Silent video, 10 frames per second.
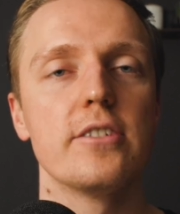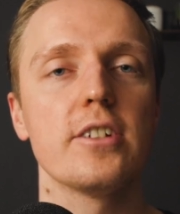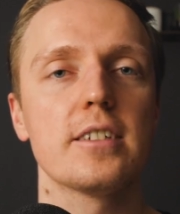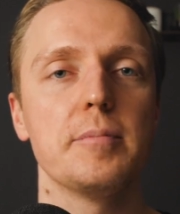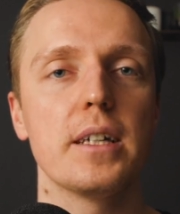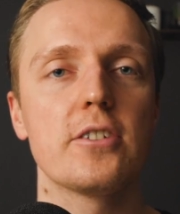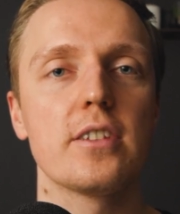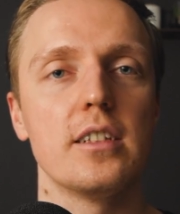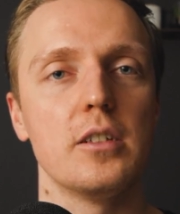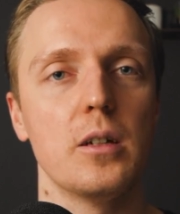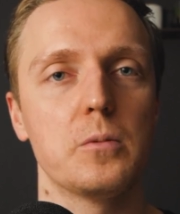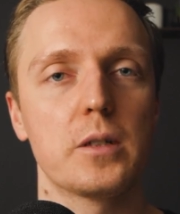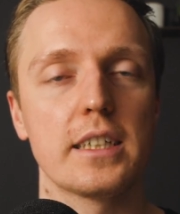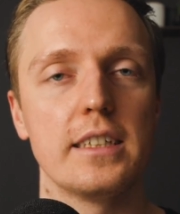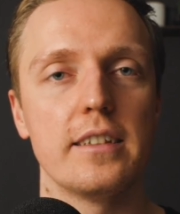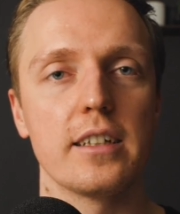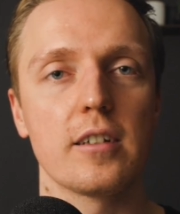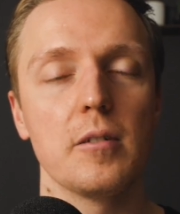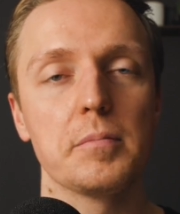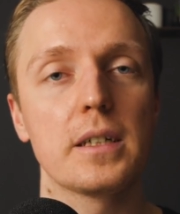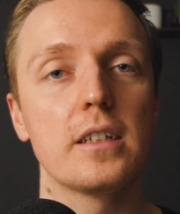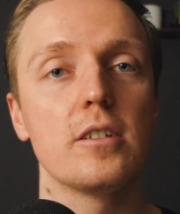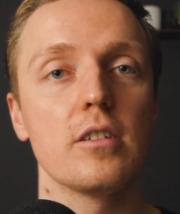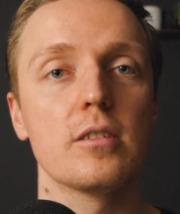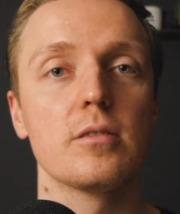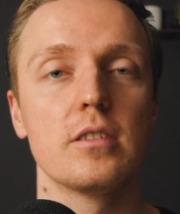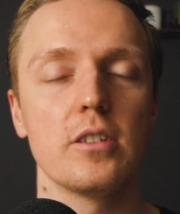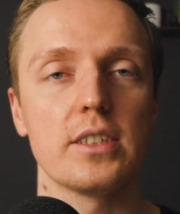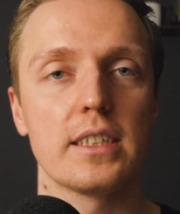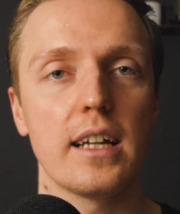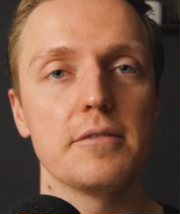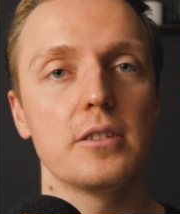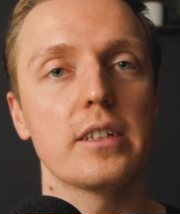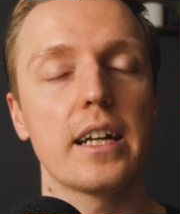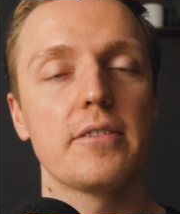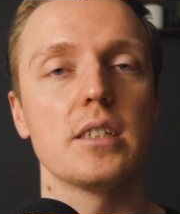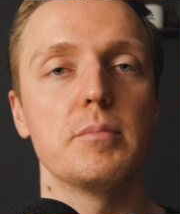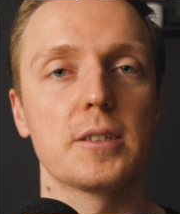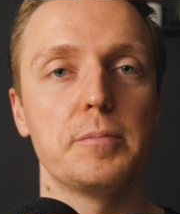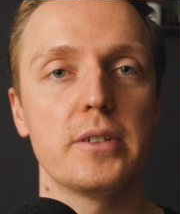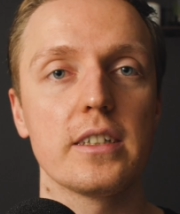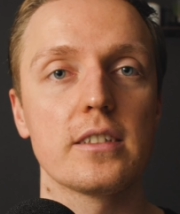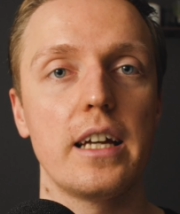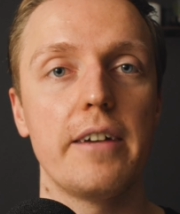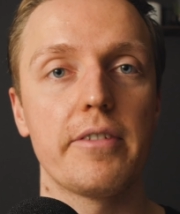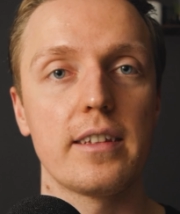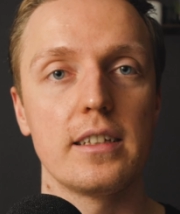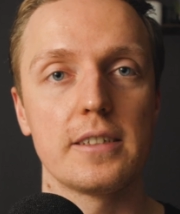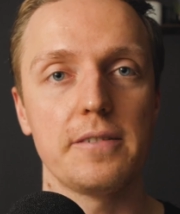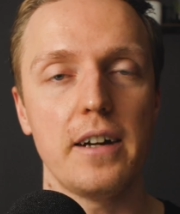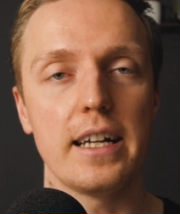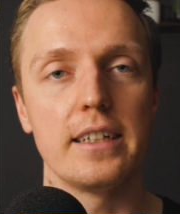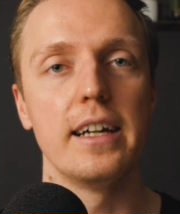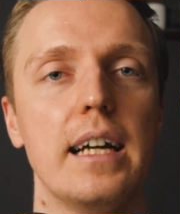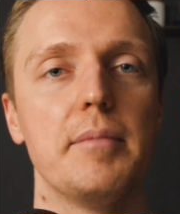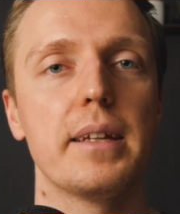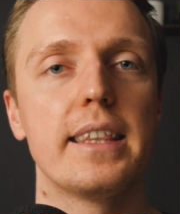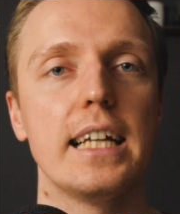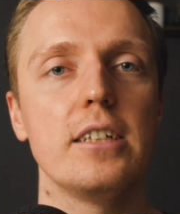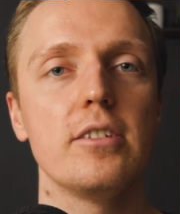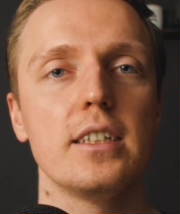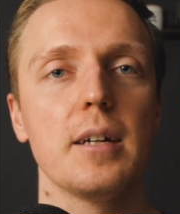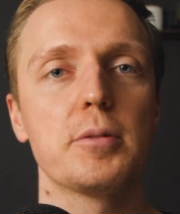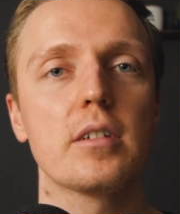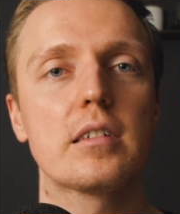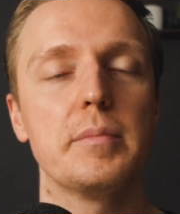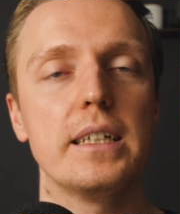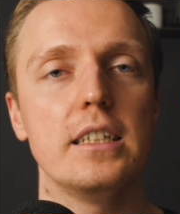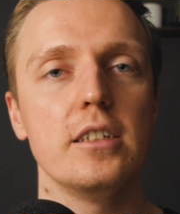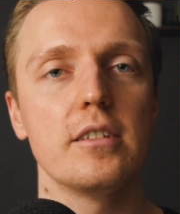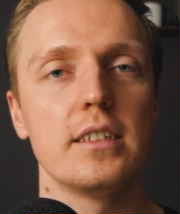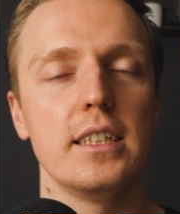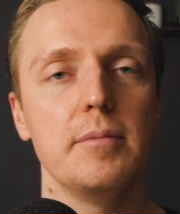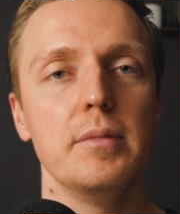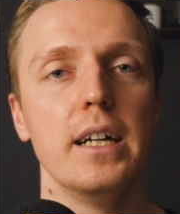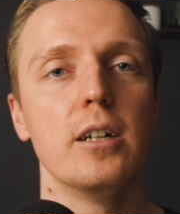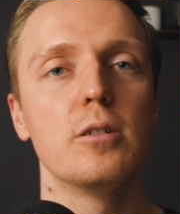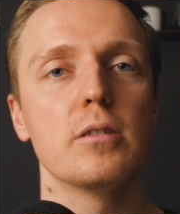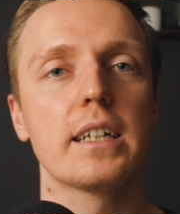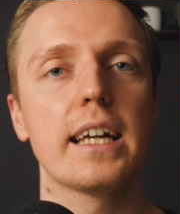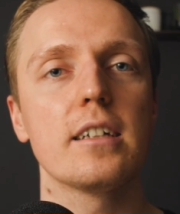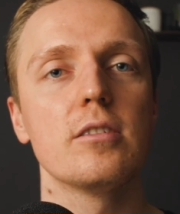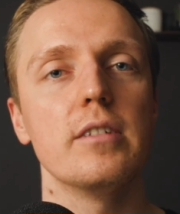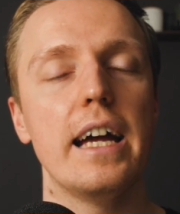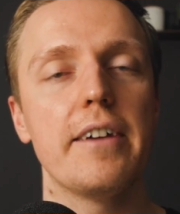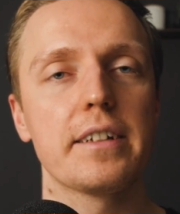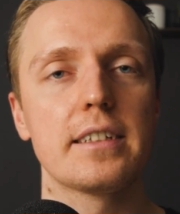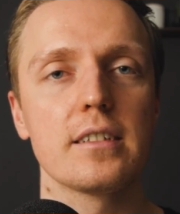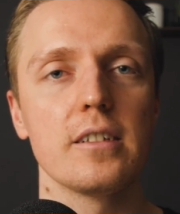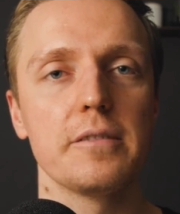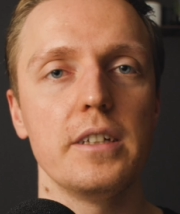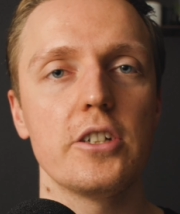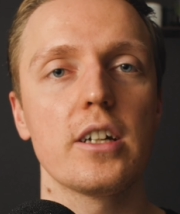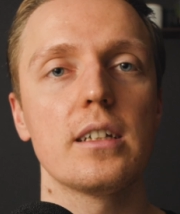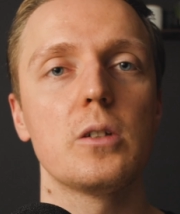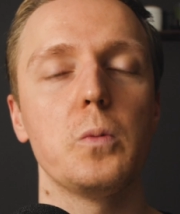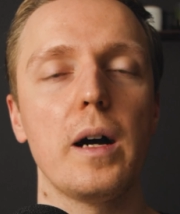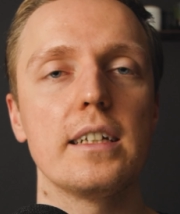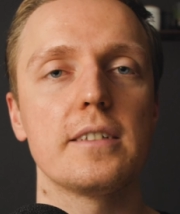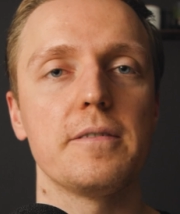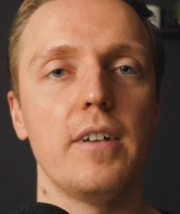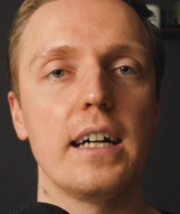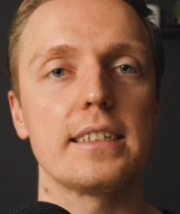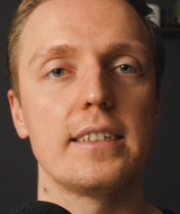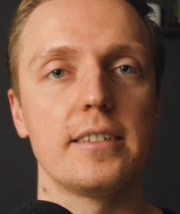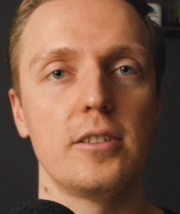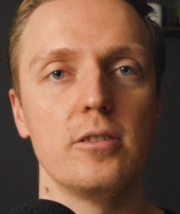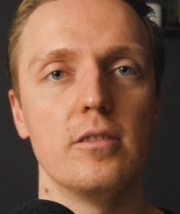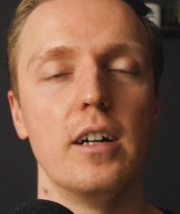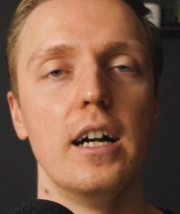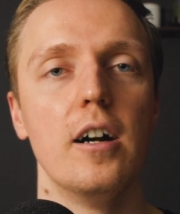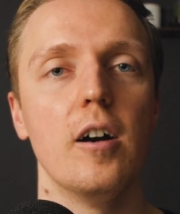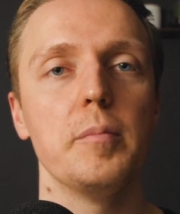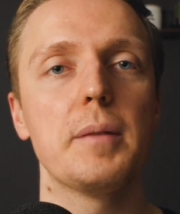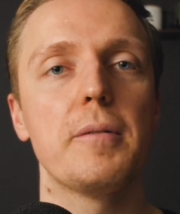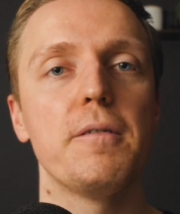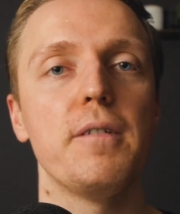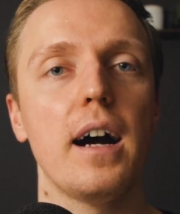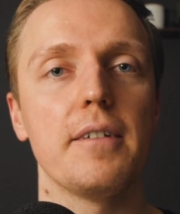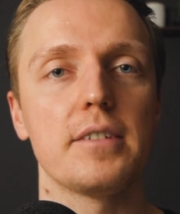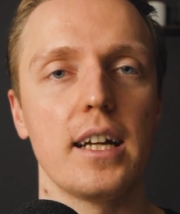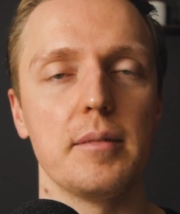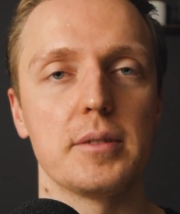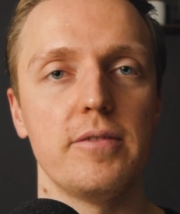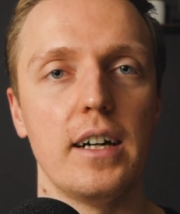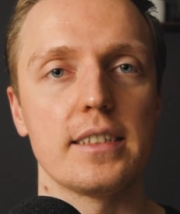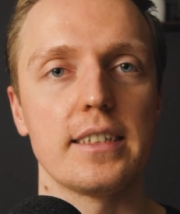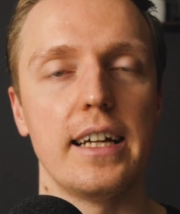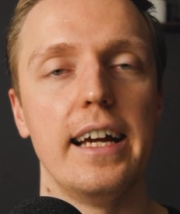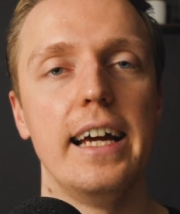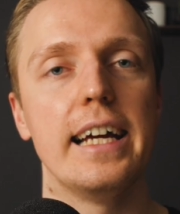Just imagine that you are working in the company, you are doing your stuff, you have some experience, everything is fine. But then you see a programmer in your team who can do every single feature twice fast as you, or maybe 5 times faster.